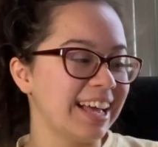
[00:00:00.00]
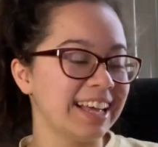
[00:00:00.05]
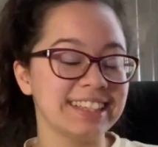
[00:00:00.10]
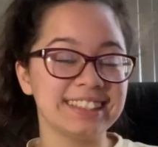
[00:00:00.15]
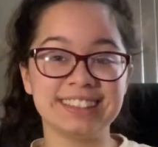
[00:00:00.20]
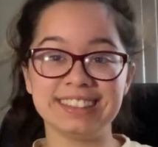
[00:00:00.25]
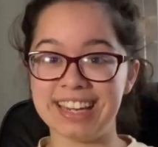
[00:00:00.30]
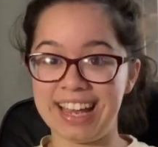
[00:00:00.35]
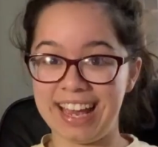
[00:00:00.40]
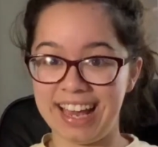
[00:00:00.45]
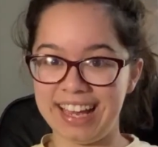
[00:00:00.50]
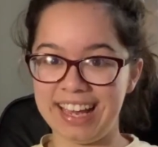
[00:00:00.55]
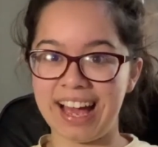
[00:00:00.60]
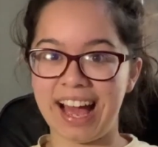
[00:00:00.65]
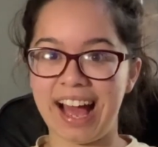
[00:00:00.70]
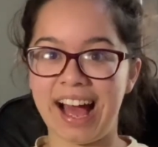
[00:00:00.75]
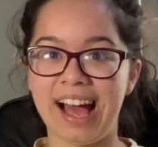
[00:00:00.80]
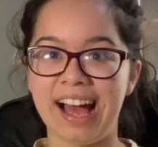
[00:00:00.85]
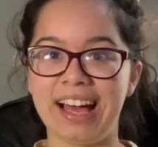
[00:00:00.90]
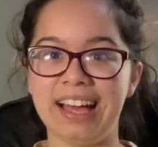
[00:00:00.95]
Today
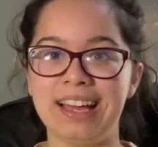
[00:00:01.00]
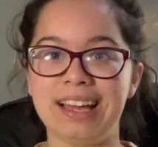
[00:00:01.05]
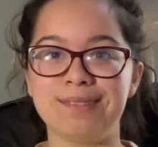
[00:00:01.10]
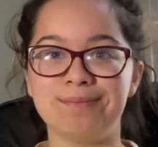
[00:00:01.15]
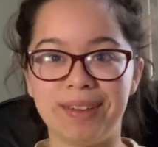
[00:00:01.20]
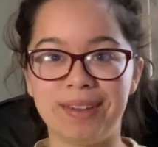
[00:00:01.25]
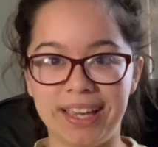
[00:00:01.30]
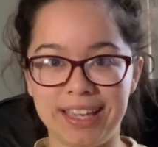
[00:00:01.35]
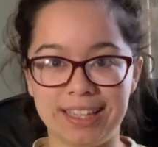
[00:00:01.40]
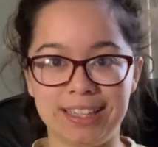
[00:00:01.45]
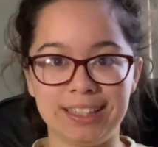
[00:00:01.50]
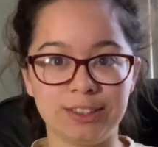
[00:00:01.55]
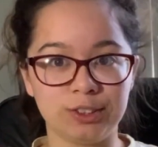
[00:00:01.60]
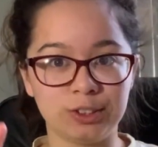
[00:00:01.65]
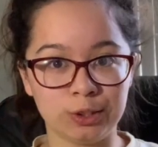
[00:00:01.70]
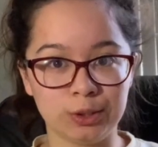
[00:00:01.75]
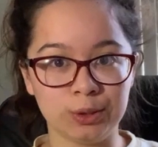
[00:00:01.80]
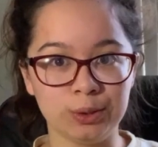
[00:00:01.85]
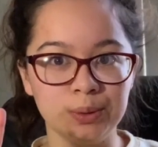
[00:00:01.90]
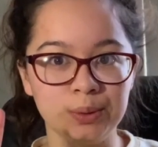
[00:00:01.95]
I am making
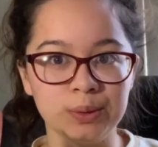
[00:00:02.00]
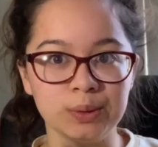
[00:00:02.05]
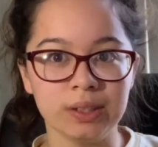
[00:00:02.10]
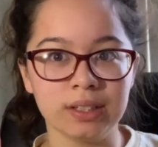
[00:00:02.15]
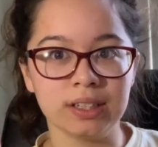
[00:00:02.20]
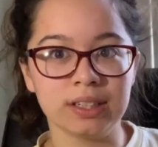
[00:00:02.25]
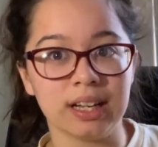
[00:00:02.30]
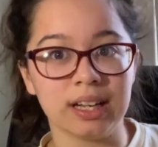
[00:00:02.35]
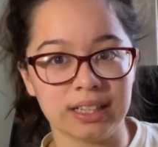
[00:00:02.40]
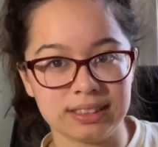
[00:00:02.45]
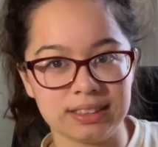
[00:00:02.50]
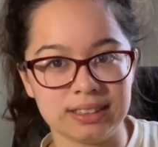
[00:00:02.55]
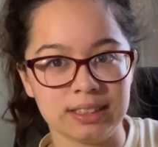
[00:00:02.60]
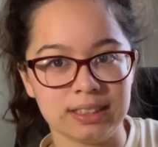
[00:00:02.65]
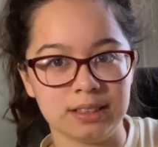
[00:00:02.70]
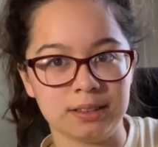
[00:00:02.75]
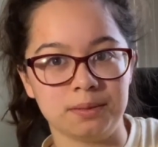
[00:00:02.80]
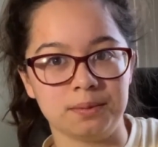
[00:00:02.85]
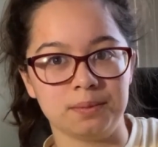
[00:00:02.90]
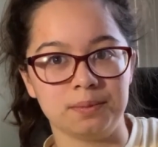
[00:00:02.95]
two
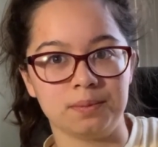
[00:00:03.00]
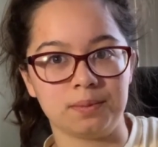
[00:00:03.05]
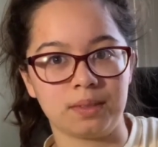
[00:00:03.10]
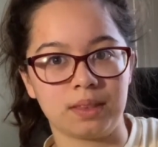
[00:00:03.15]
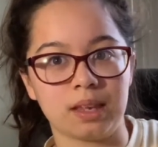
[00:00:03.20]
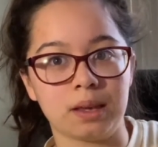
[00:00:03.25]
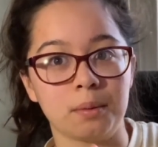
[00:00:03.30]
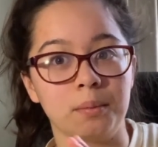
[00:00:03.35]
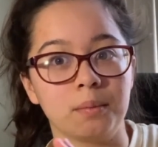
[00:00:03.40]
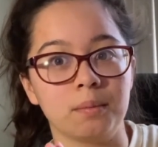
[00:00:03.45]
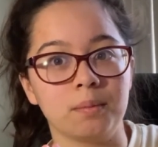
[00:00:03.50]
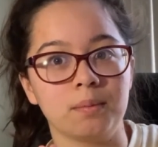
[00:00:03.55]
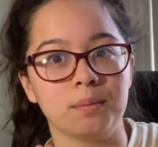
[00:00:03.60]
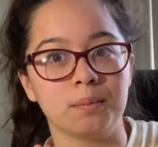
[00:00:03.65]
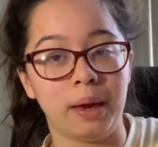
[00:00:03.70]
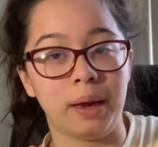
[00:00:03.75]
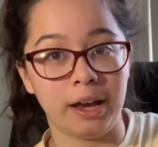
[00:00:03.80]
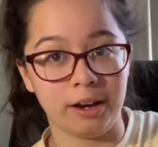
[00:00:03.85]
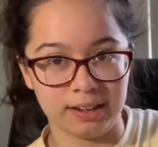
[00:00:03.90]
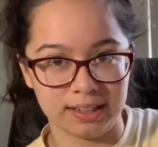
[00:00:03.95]
custom
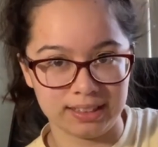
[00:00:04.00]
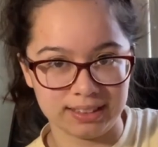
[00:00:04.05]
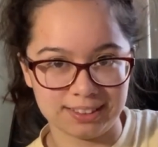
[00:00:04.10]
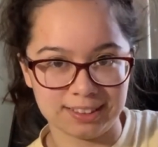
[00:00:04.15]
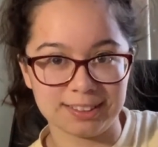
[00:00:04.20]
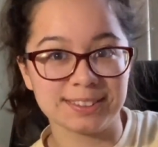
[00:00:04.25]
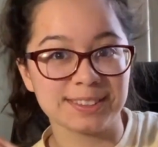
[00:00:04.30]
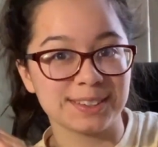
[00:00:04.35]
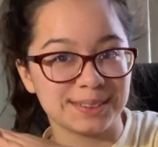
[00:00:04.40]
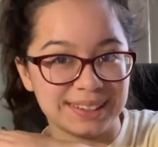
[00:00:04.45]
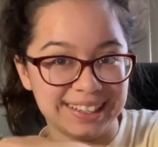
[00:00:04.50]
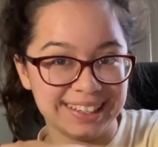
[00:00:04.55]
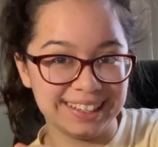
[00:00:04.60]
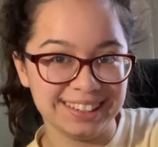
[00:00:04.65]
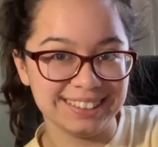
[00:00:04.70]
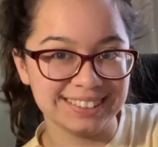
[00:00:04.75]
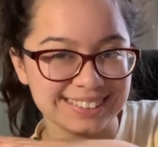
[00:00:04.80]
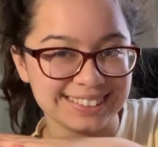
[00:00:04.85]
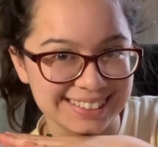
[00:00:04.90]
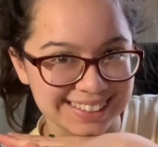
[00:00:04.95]
parrots. So
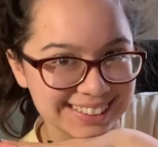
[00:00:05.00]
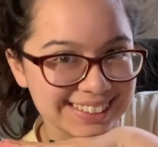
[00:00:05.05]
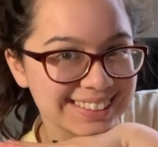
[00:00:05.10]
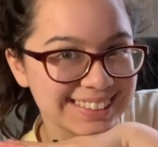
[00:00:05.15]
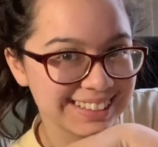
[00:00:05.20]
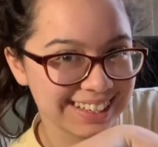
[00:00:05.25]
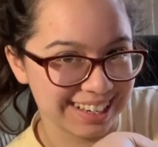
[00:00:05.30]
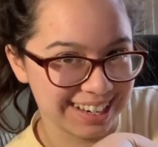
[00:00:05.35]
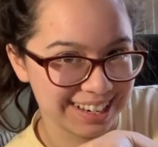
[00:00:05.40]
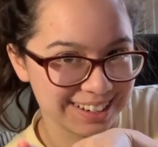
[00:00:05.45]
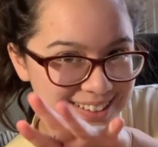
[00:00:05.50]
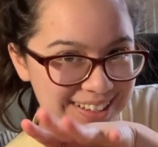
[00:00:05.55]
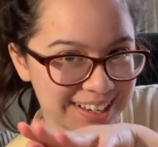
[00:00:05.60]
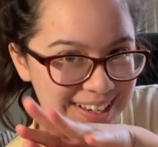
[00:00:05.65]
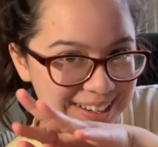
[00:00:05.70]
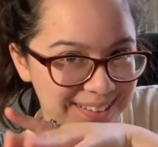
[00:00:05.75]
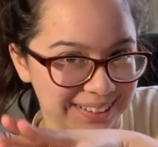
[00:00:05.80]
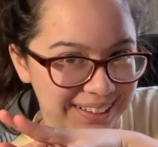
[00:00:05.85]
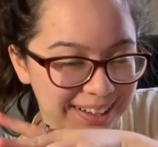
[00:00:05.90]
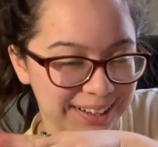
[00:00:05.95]
here's the
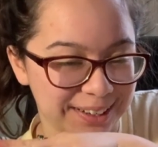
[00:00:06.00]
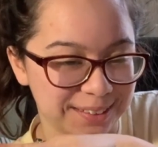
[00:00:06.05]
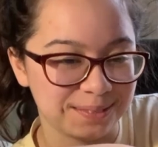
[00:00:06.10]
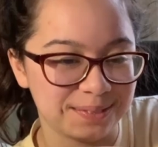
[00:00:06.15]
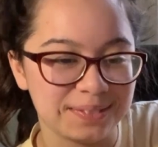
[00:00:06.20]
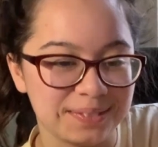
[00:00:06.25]
scenario here.